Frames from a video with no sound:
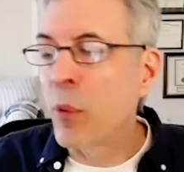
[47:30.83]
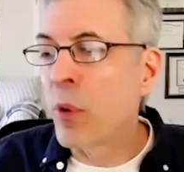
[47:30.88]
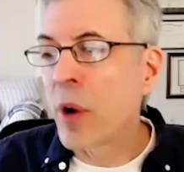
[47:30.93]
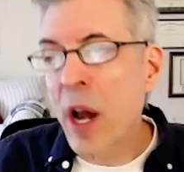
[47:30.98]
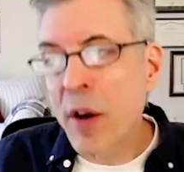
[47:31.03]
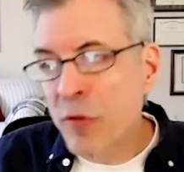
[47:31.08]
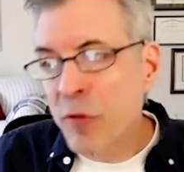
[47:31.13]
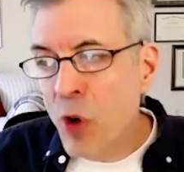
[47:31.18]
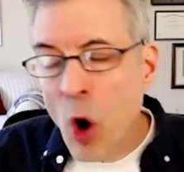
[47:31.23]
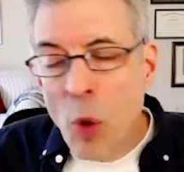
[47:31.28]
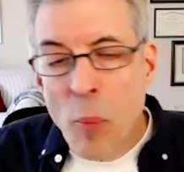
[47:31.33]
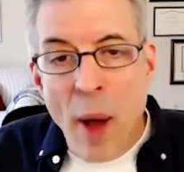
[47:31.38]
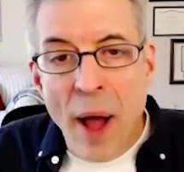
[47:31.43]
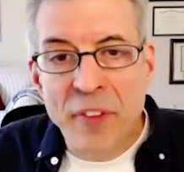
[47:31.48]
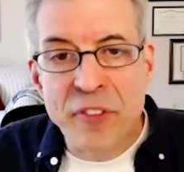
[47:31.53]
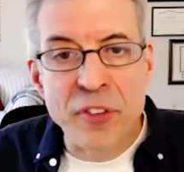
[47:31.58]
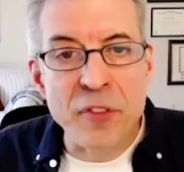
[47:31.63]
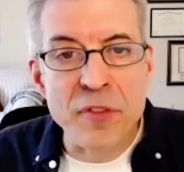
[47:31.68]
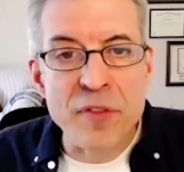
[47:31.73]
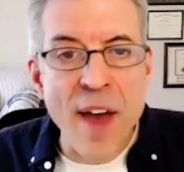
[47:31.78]
We're going to have
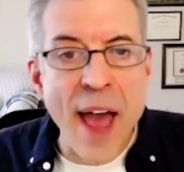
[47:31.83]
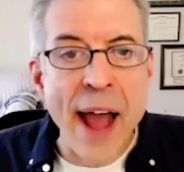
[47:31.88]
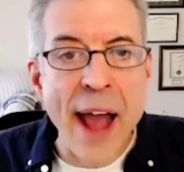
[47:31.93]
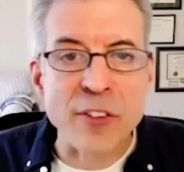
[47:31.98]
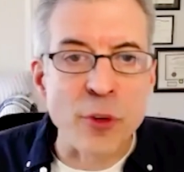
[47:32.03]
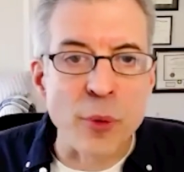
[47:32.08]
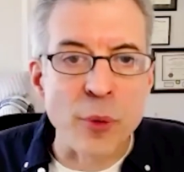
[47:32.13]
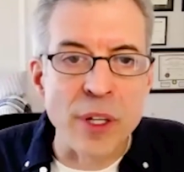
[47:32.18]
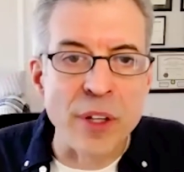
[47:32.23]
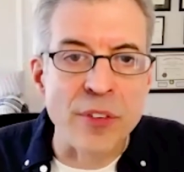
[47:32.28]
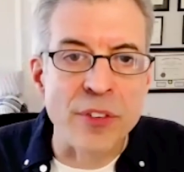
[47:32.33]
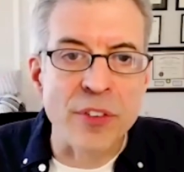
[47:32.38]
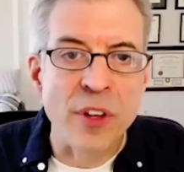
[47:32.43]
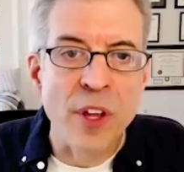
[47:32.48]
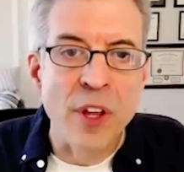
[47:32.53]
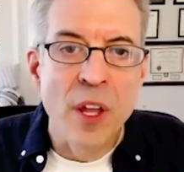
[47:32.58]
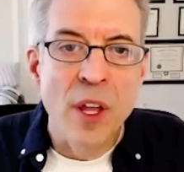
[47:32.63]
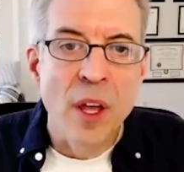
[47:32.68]
robots in factories